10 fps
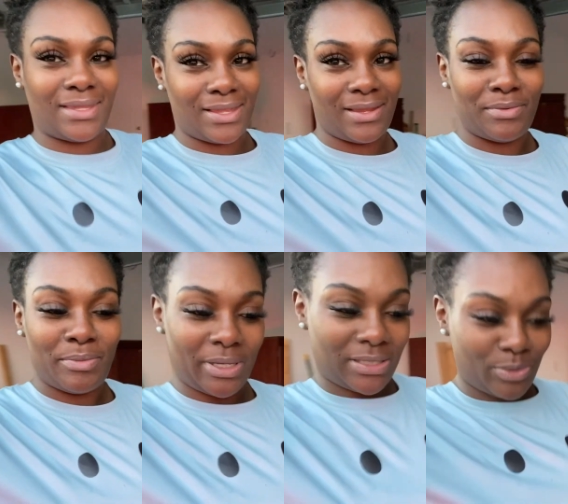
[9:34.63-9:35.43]
Let me
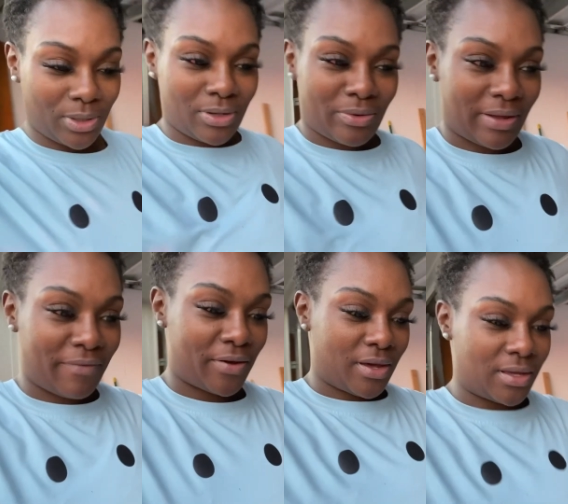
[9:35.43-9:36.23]
mess with her right
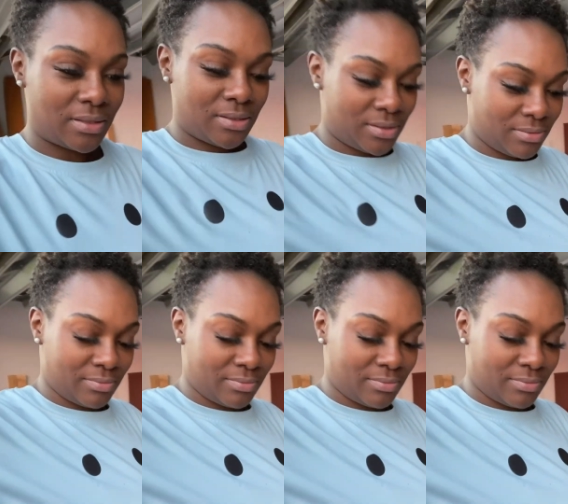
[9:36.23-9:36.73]
fast.